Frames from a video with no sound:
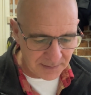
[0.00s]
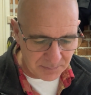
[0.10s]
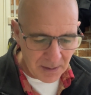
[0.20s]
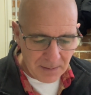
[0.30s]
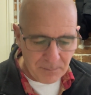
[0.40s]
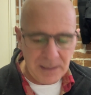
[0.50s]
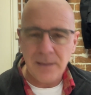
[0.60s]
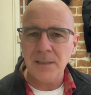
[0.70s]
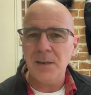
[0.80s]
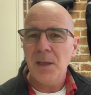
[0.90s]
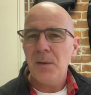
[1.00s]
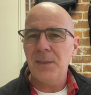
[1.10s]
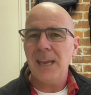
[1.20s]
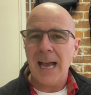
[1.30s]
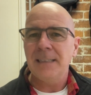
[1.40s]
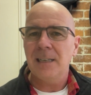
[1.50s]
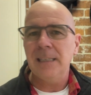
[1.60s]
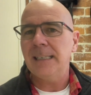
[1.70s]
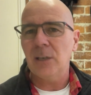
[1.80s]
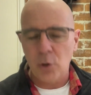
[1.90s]
It's bigger than the
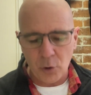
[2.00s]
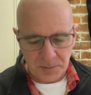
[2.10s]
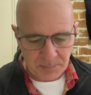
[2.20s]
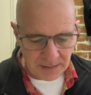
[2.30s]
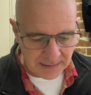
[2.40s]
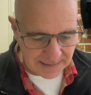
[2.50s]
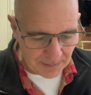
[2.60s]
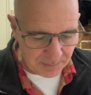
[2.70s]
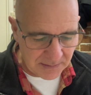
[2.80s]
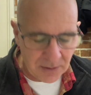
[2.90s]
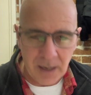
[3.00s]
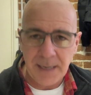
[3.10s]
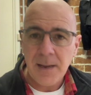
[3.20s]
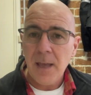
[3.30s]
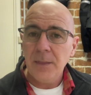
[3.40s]
unclean corpse being sat beside.